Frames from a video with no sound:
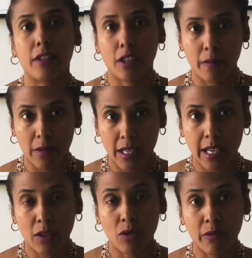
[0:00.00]

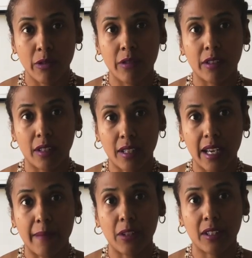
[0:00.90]
Gemini new moon is the
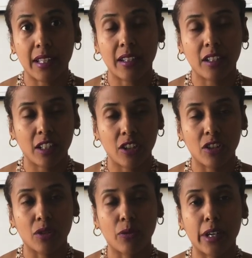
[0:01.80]
time to set
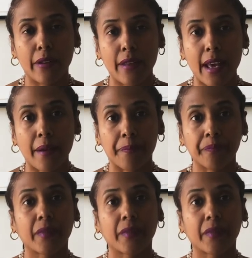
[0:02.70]
intentions around that.